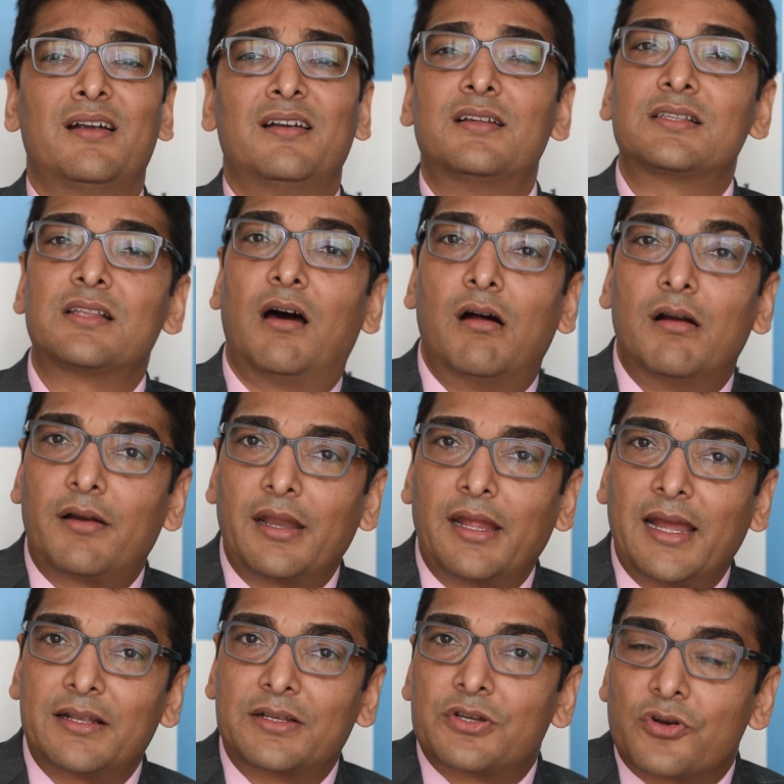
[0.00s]
does the artery
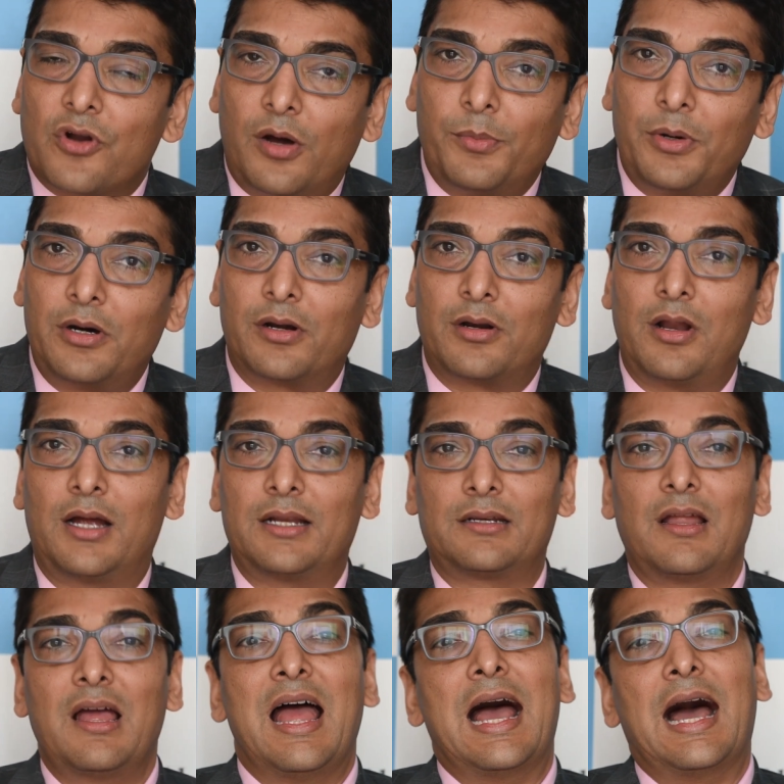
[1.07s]
get trauma or
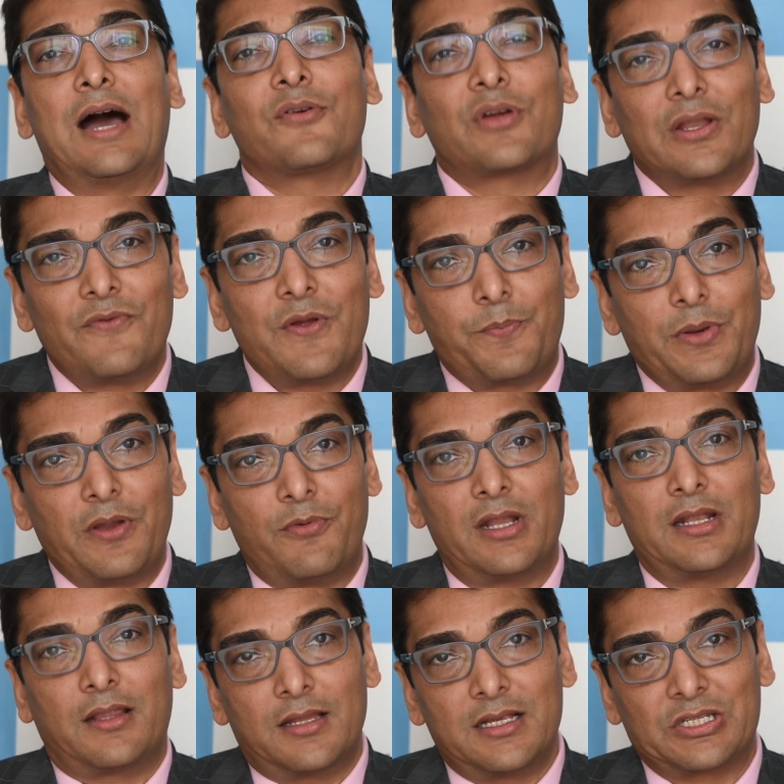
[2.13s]
not, how can we
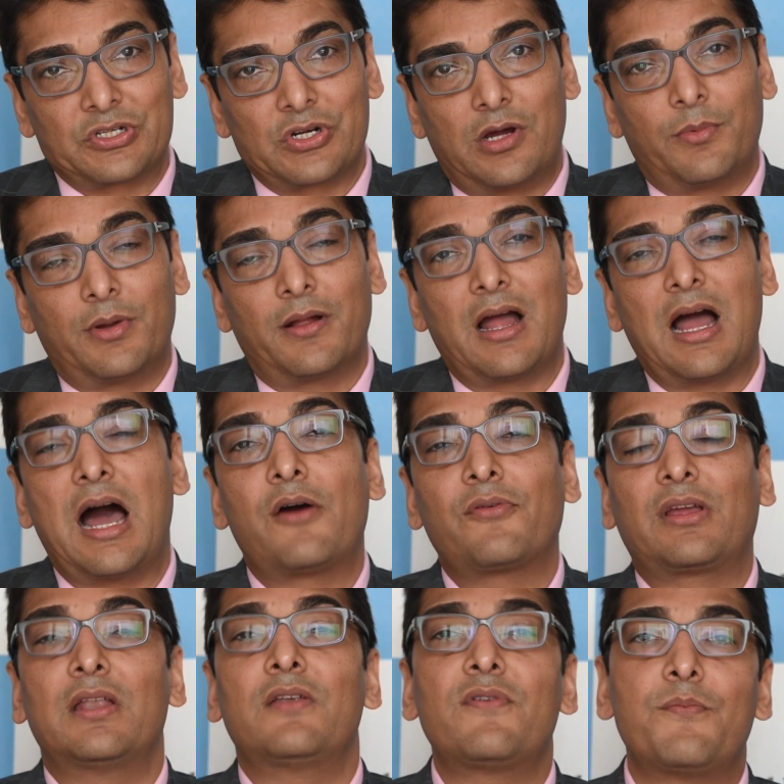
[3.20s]
prevent this trauma, how
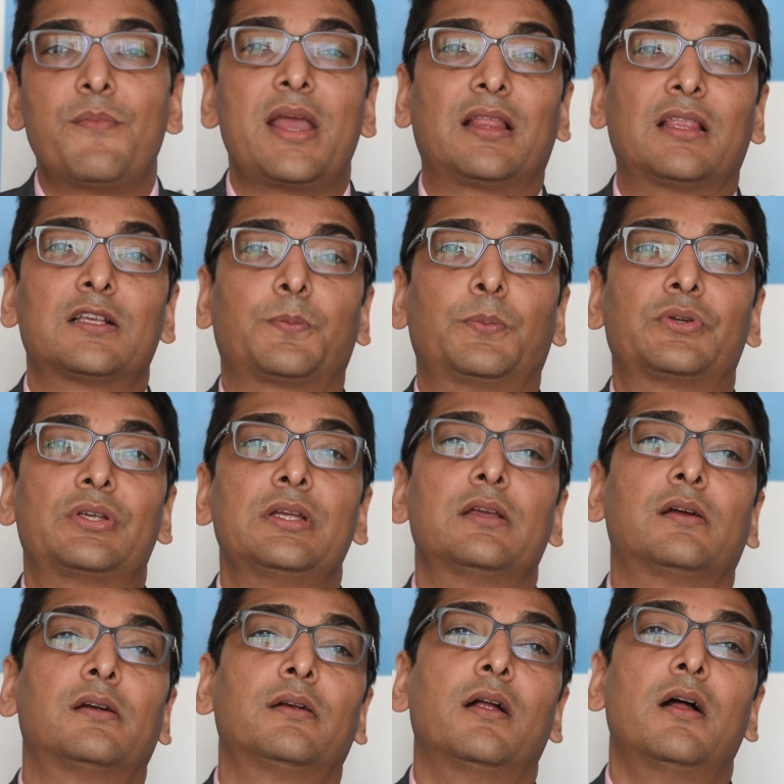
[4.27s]
can we make this
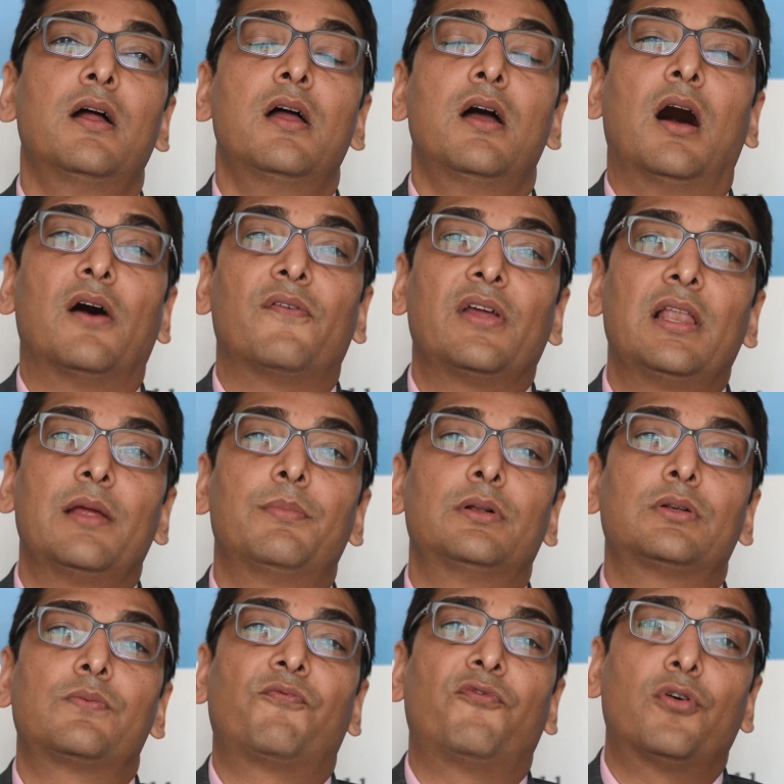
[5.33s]
procedure
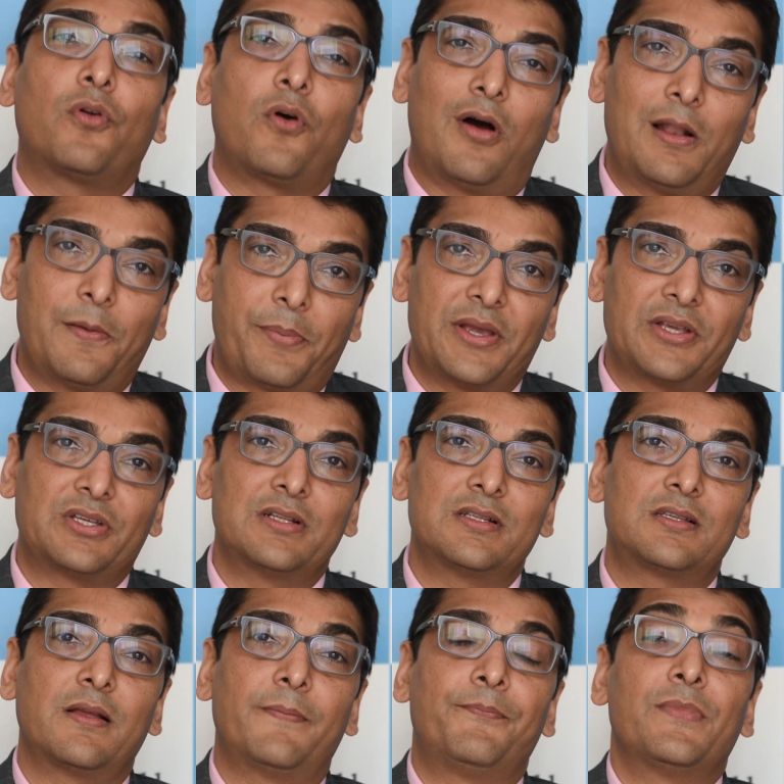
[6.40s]
available for all
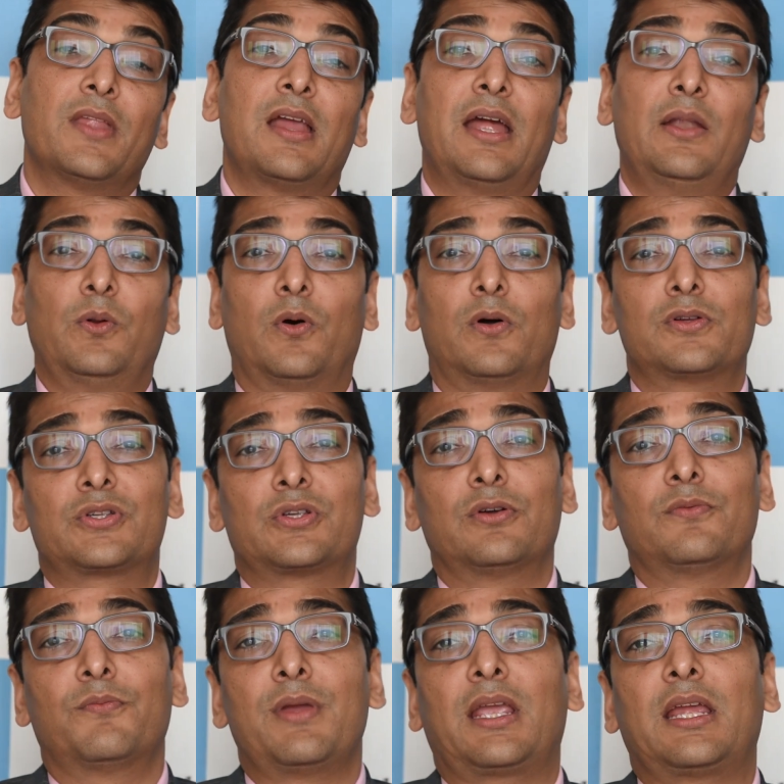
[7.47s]
patients and
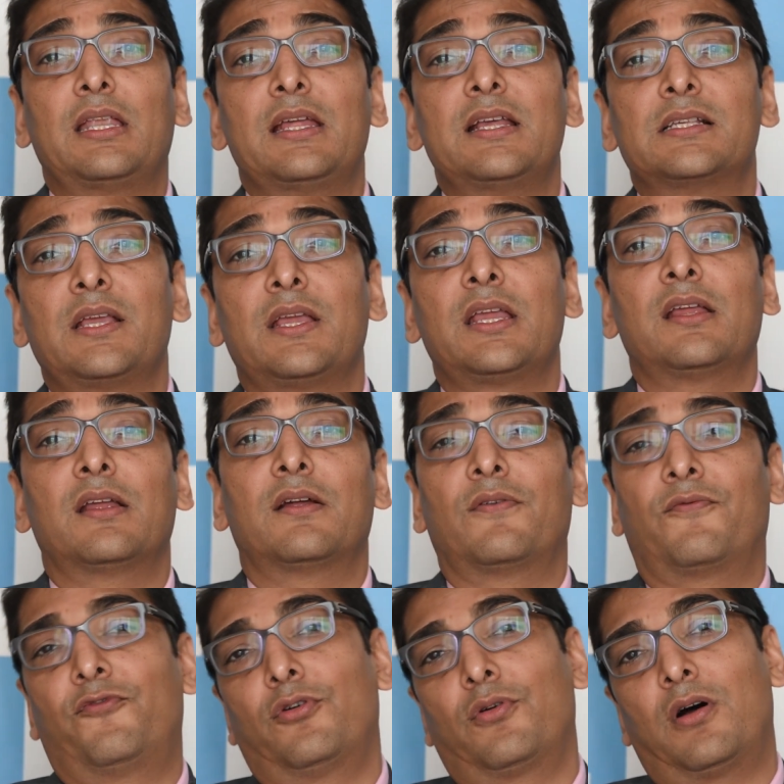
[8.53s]
also make it easy
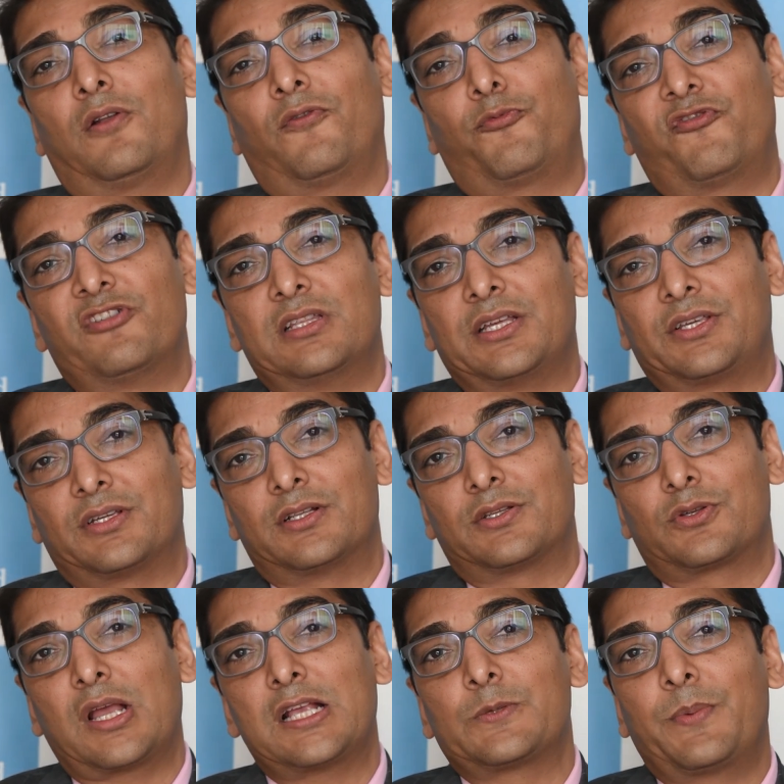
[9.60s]
for all
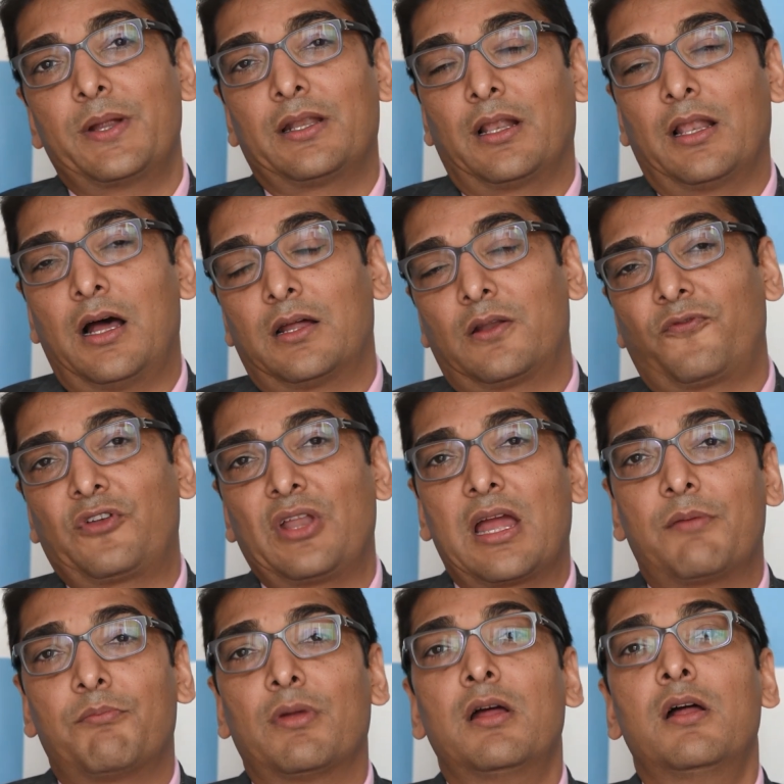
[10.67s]
physicians. So I spent a lot of
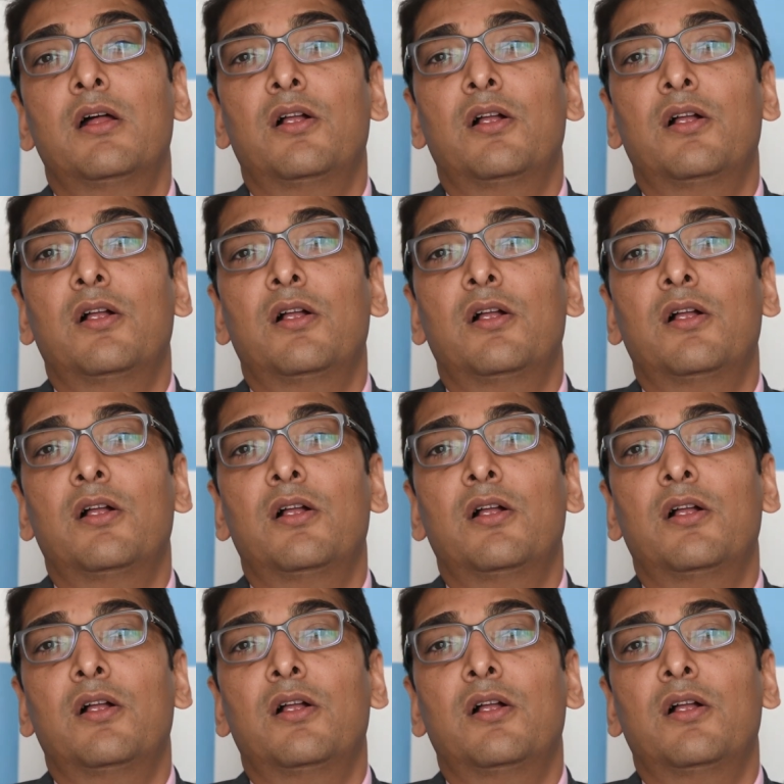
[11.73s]
time